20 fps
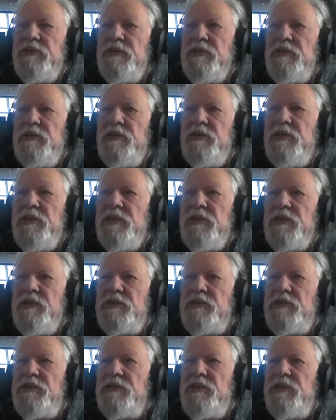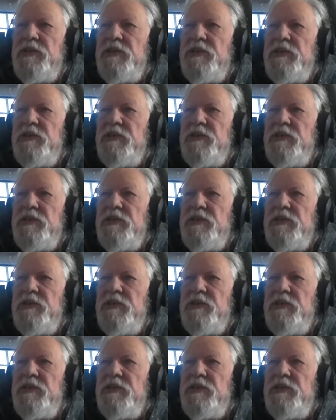And let's see.